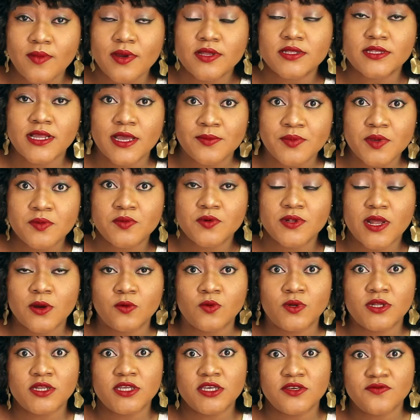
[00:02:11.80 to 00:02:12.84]
there are people that
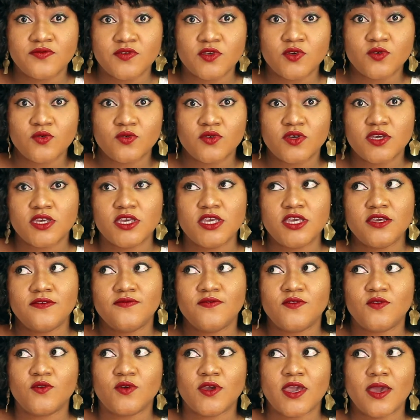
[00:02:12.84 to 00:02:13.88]
will leave you
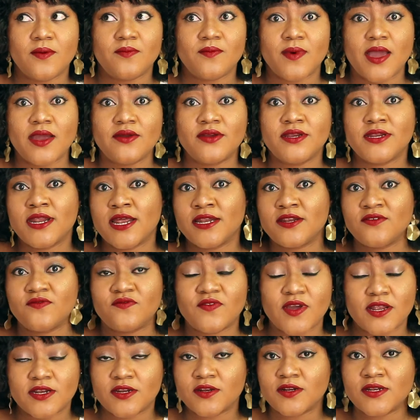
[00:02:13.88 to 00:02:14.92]
if you get married and they
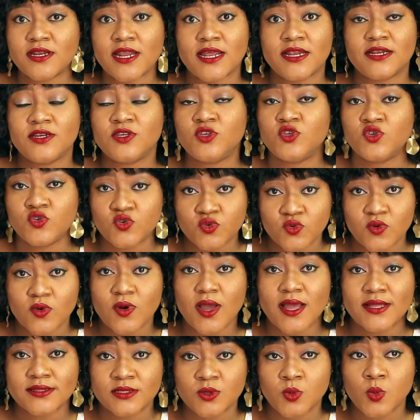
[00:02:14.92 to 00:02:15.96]
find out that you
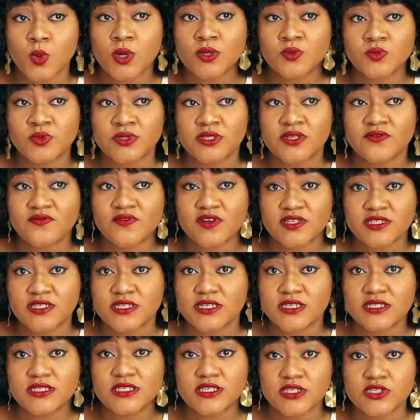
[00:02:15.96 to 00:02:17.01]
are the one with the
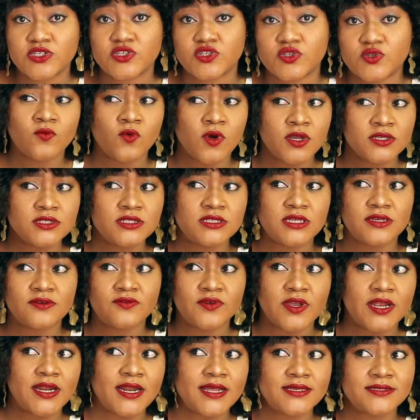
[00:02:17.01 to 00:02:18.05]
fertility issue. Once they
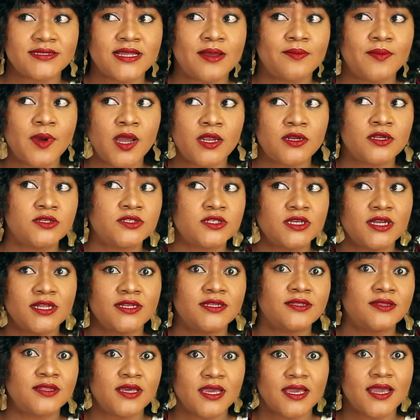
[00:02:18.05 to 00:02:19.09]
realize that
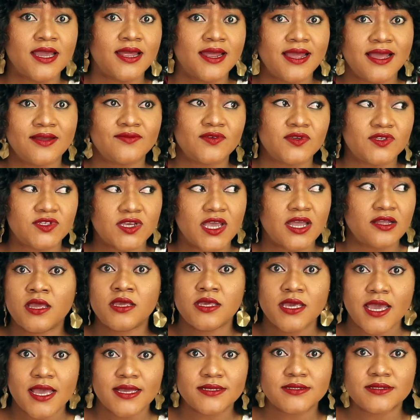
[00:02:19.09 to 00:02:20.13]
biologically they can have a child,
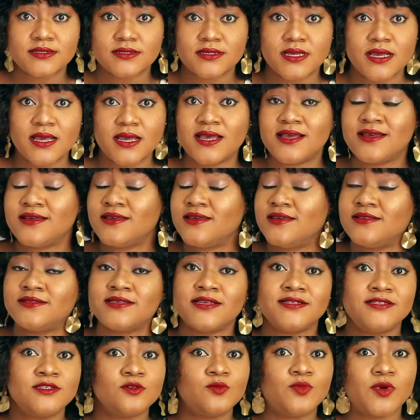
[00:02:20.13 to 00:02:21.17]
yes, it's
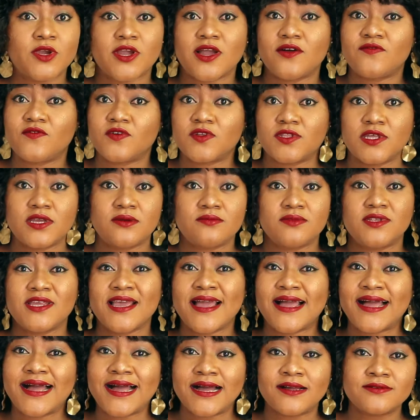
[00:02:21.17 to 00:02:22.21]
a deal breaker for them. They
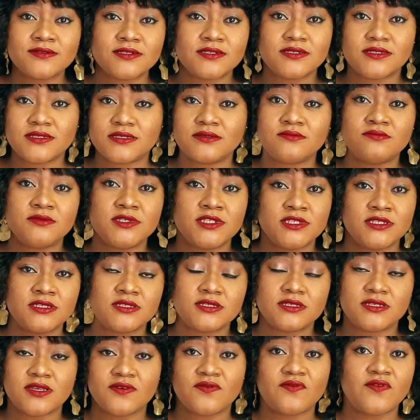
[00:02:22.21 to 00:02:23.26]
are out the
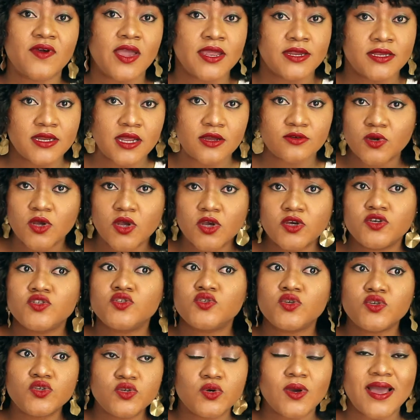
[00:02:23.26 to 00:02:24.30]
minute they find out.
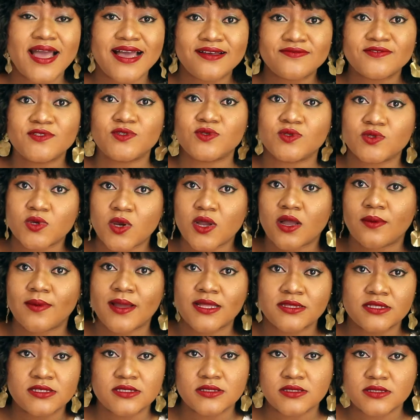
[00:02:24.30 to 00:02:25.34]
So you have to talk
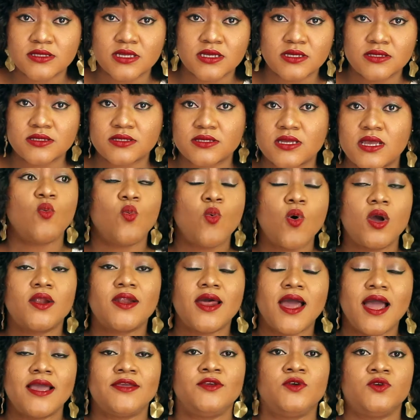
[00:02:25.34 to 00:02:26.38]
about these things.
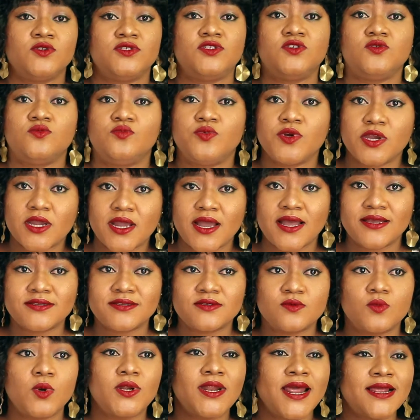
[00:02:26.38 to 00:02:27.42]
What are your deal
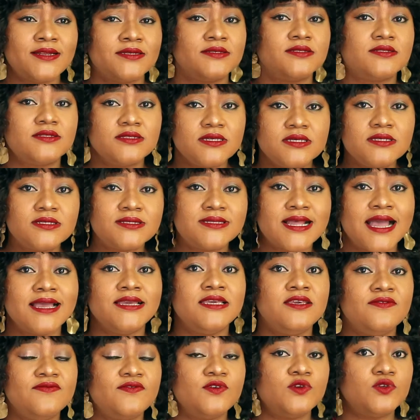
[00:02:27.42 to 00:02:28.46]
breakers? What are the things that
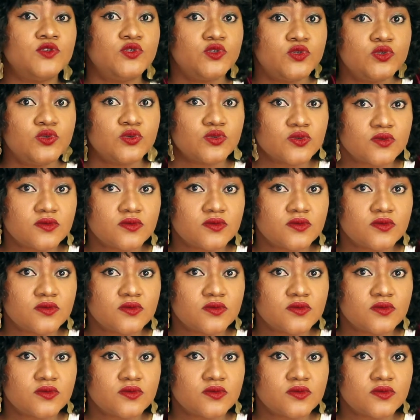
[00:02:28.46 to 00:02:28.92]
if you do,